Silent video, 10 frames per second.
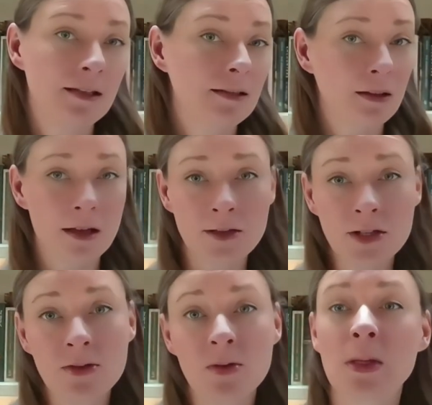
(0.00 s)
launch
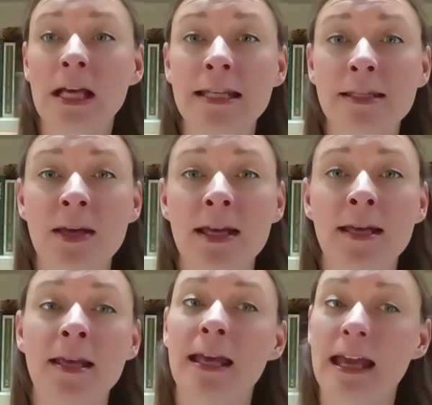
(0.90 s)
it through
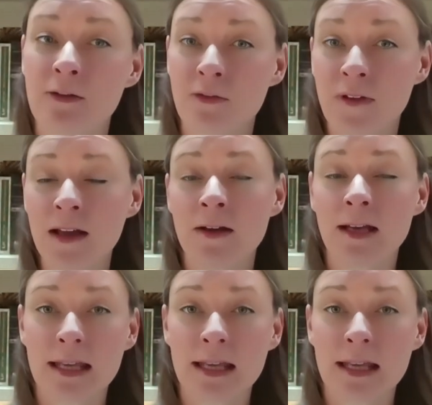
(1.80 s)
plasma, and fire it